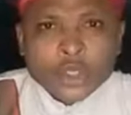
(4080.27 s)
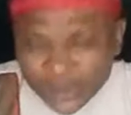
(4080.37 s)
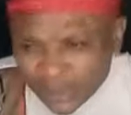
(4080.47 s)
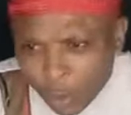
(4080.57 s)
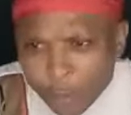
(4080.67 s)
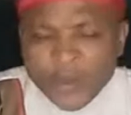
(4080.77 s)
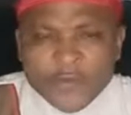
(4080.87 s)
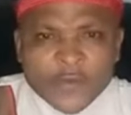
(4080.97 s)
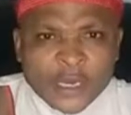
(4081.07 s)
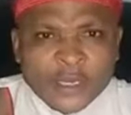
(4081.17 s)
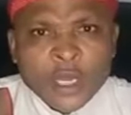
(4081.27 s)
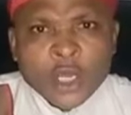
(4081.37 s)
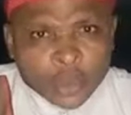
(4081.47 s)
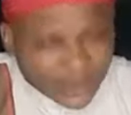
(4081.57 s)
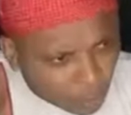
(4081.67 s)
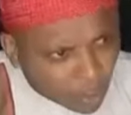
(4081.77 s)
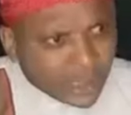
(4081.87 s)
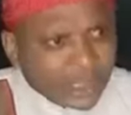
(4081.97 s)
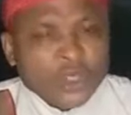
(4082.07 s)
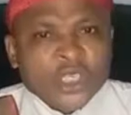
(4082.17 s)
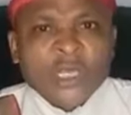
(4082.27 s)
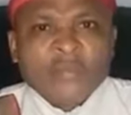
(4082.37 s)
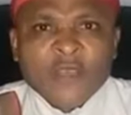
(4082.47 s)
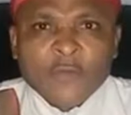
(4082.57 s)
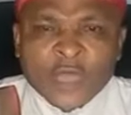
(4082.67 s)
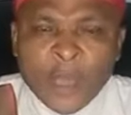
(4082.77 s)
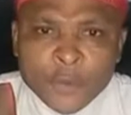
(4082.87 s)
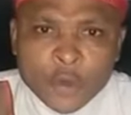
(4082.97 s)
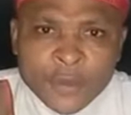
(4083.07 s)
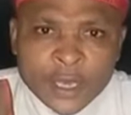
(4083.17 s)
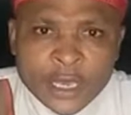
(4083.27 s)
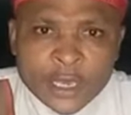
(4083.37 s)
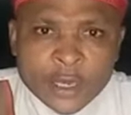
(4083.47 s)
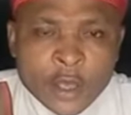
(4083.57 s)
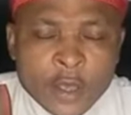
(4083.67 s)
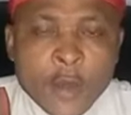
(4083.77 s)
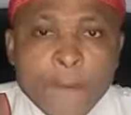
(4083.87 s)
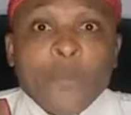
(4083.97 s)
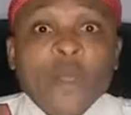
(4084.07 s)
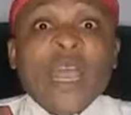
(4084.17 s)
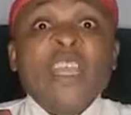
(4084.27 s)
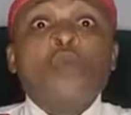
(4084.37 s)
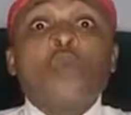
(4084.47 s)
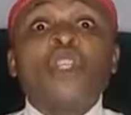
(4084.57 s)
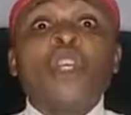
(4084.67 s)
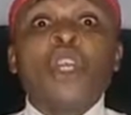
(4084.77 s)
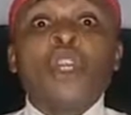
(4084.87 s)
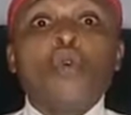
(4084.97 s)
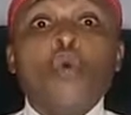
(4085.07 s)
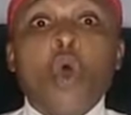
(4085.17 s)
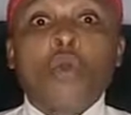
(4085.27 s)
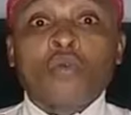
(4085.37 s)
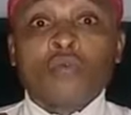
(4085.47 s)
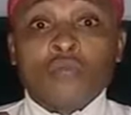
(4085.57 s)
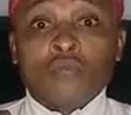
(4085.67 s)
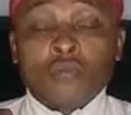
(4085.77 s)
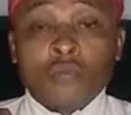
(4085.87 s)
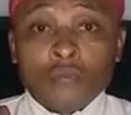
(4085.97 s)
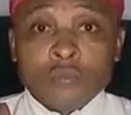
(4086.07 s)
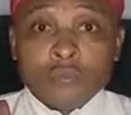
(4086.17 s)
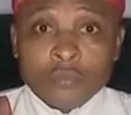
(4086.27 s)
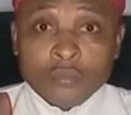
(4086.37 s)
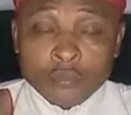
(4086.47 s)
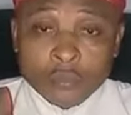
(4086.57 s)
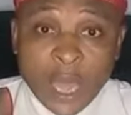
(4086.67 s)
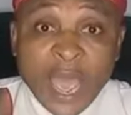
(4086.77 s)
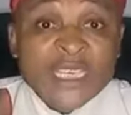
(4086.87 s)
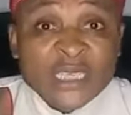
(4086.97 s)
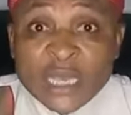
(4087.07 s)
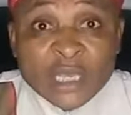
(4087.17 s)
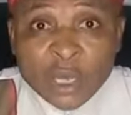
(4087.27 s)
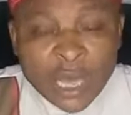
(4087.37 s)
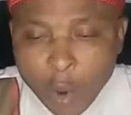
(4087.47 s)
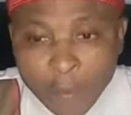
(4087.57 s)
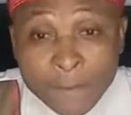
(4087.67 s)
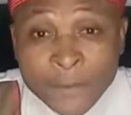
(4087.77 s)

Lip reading: so that they will be afraid, so they will not associate themselves with IPOB again. But I knew which you I say, it's